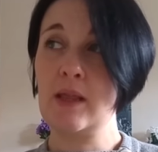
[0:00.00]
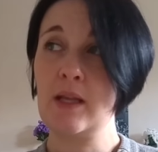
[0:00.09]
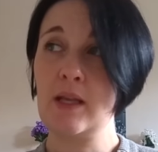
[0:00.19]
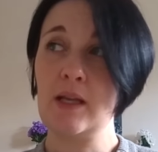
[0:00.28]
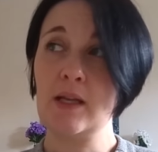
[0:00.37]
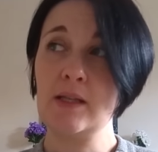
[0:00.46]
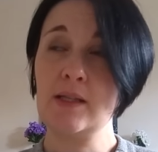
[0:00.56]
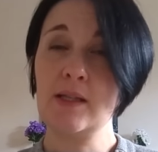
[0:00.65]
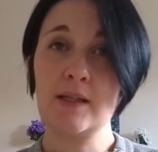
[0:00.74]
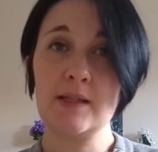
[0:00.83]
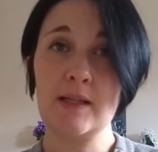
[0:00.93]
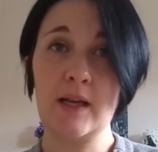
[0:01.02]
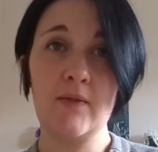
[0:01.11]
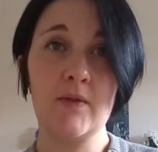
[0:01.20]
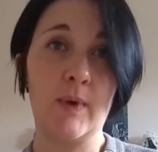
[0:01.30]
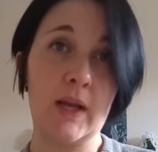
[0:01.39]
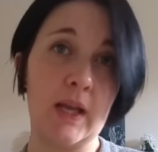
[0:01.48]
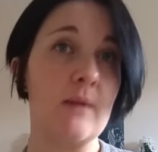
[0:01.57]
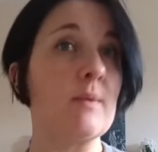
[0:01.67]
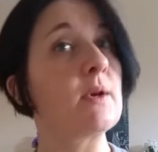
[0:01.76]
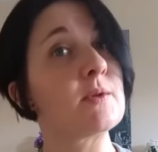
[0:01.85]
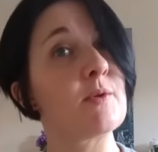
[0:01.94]
the Saturday of the
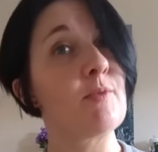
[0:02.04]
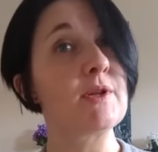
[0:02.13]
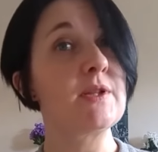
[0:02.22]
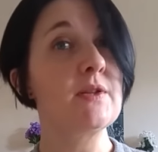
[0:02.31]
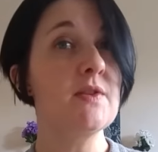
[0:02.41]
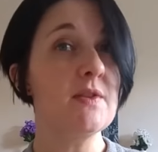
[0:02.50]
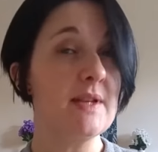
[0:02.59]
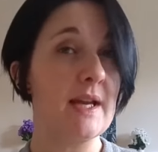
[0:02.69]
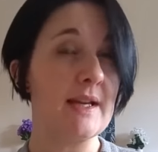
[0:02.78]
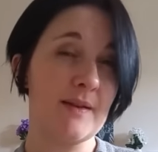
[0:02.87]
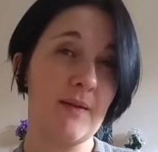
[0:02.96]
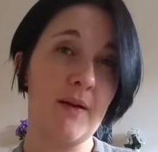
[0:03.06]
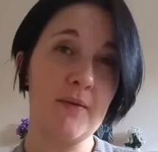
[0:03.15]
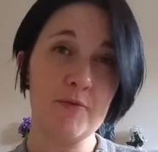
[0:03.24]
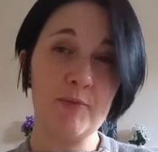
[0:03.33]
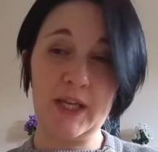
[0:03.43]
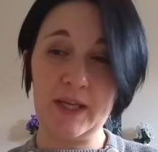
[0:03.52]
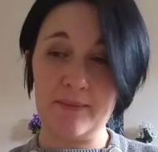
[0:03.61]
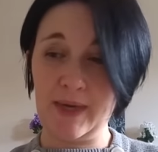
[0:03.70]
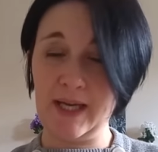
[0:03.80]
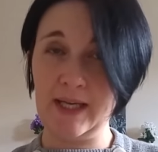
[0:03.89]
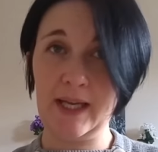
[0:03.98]
weekend. We're going to a party on Sunday, so I will be
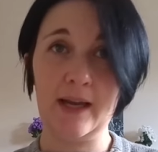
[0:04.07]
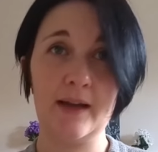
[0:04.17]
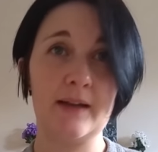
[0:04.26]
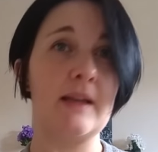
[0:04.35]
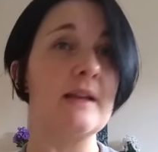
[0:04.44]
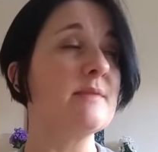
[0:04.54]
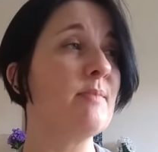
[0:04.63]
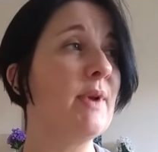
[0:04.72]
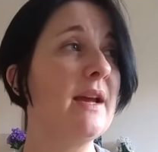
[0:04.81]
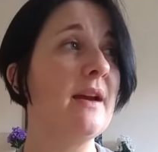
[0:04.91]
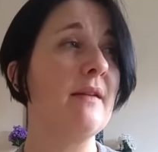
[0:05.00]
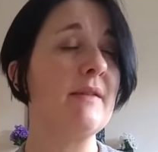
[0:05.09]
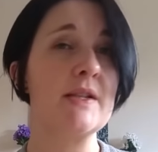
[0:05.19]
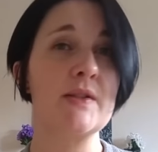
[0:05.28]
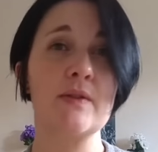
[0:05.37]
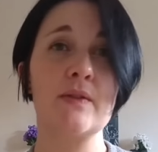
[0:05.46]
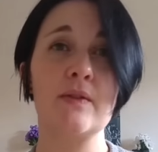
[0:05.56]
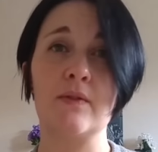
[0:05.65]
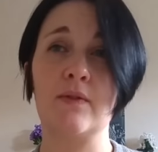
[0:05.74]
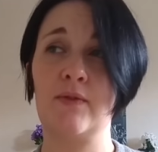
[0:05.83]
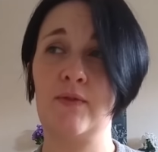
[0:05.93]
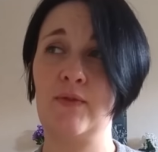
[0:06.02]
mainly at kids' play areas
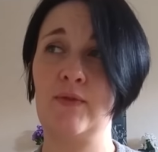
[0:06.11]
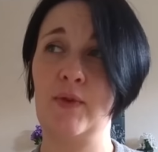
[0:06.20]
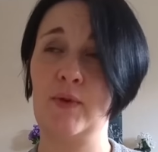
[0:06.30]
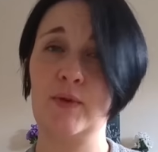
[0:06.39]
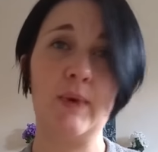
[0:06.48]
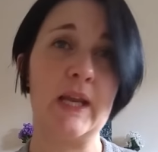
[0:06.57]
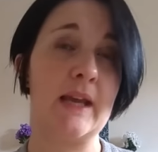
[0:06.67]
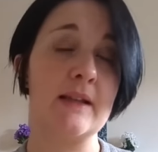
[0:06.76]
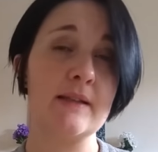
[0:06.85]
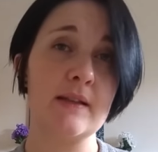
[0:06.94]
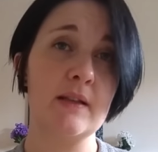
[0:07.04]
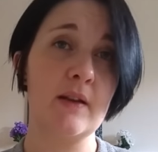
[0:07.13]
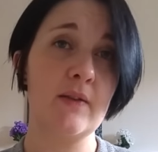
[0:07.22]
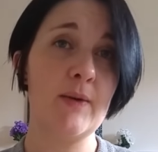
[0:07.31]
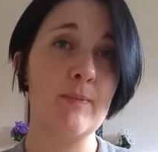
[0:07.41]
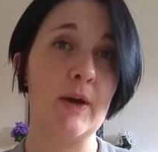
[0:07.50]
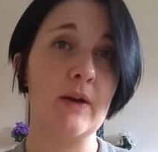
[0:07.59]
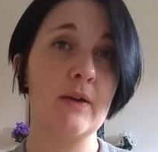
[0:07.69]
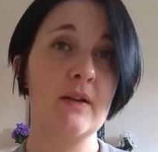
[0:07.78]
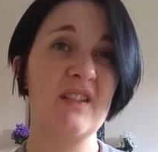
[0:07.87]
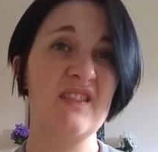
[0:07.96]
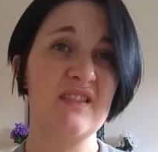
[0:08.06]
for the weekends in November.
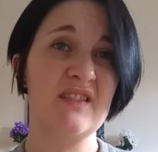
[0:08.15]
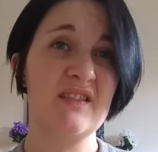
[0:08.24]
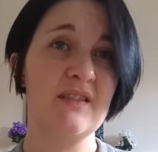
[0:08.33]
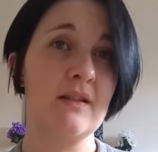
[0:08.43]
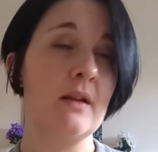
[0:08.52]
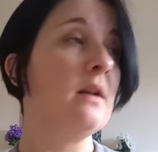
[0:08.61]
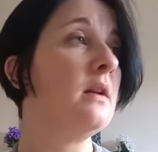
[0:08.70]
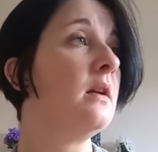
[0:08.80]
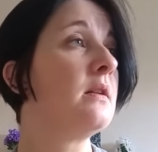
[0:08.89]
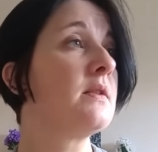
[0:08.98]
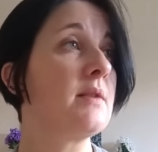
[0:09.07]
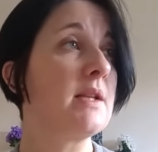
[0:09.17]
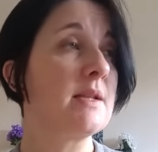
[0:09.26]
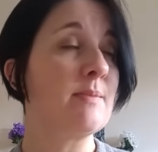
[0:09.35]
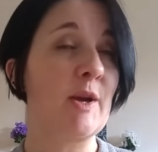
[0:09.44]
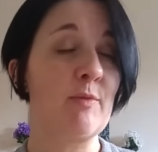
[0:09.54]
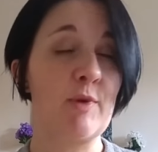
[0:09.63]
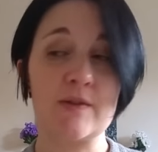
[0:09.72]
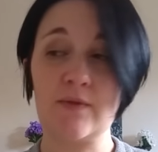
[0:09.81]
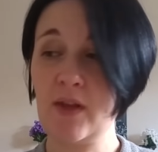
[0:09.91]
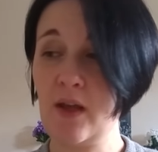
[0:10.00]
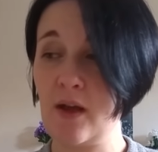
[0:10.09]
So I need to make a
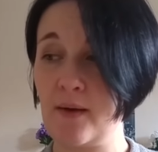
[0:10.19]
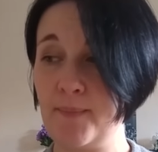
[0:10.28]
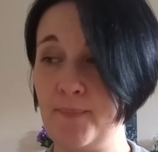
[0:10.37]
present for that.